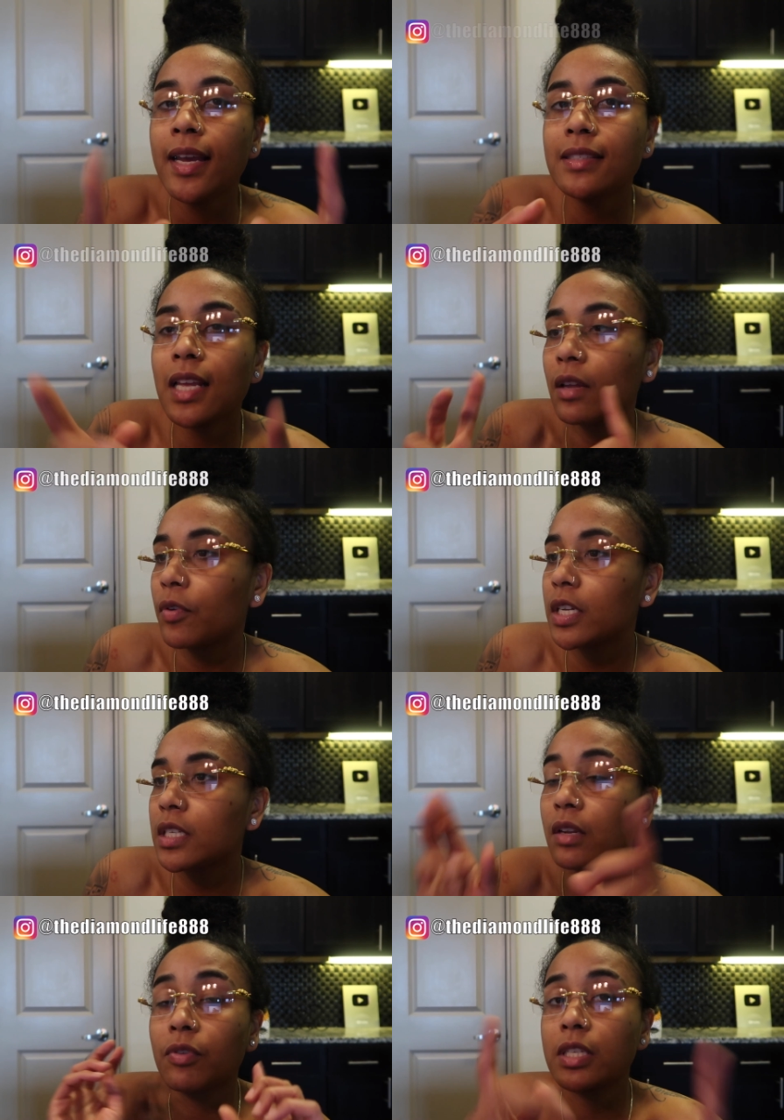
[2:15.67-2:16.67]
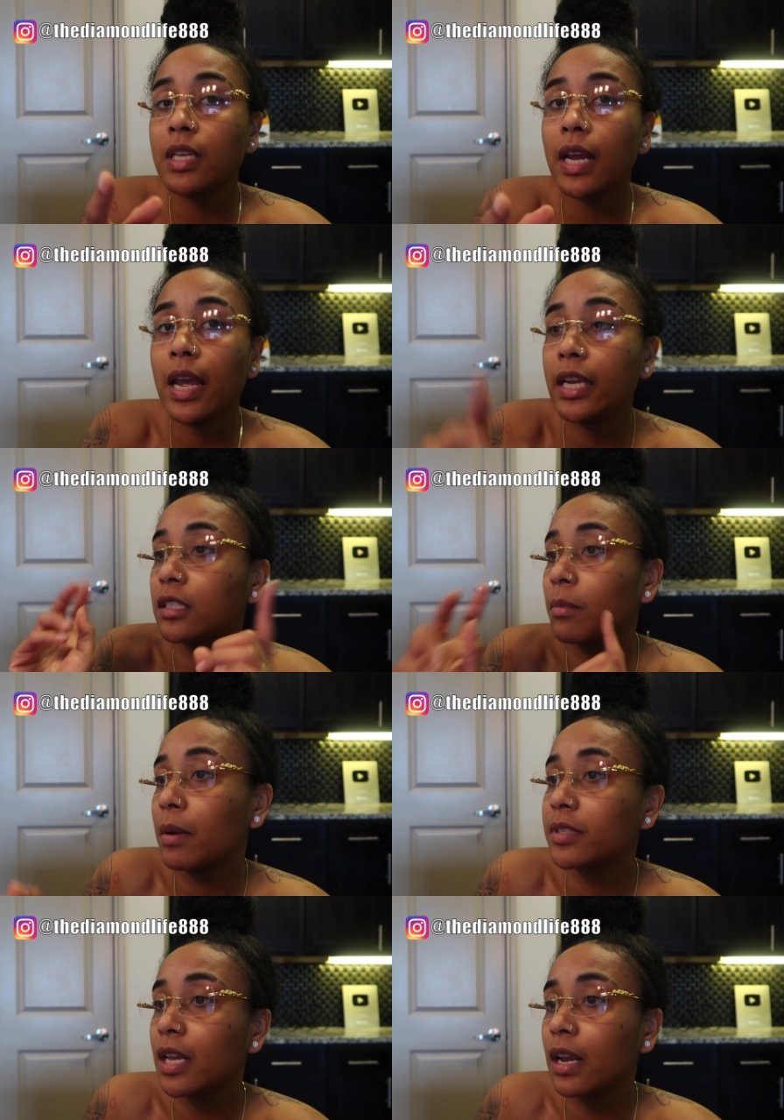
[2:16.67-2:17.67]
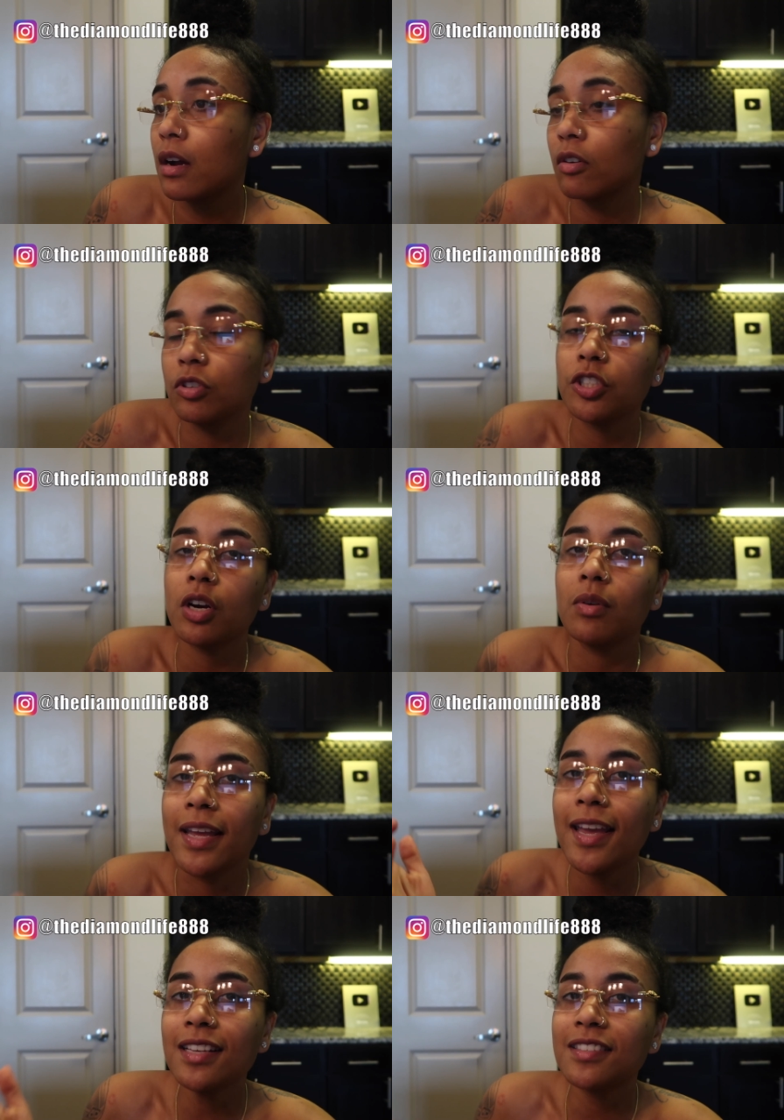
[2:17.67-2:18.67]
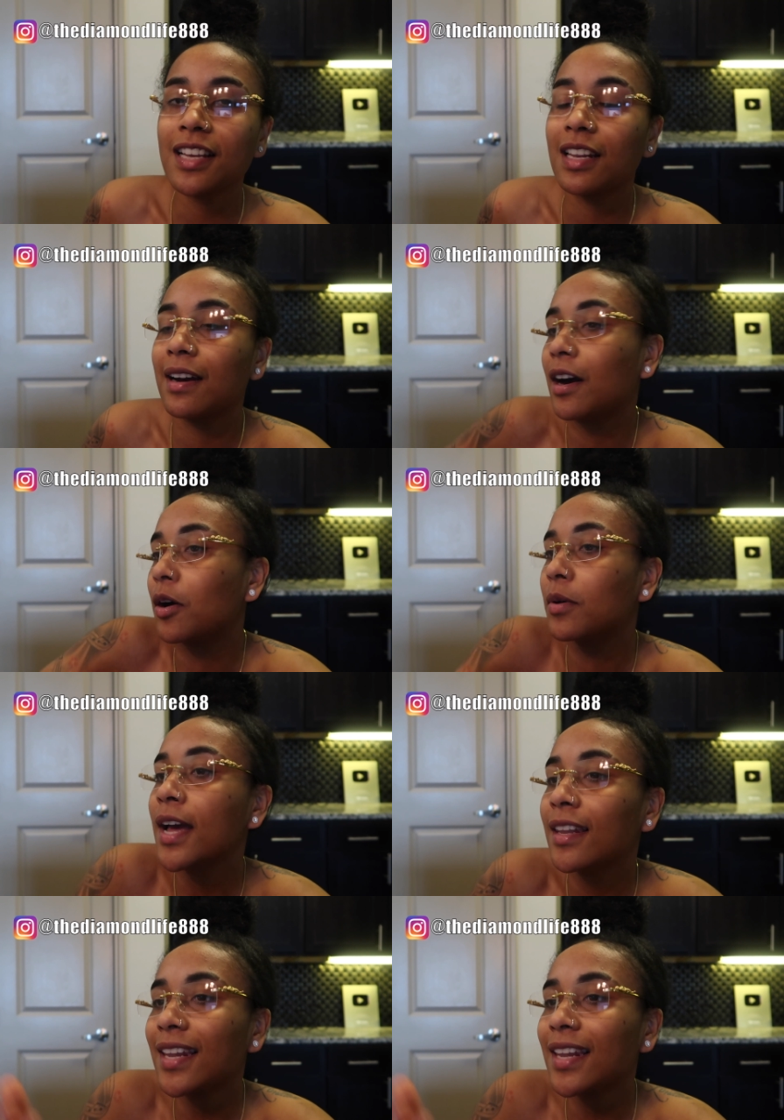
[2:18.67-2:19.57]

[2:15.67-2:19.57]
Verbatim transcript: And tell a friend to tell a friend today ain't your mom today, Uncle Joe. He's still a hoe.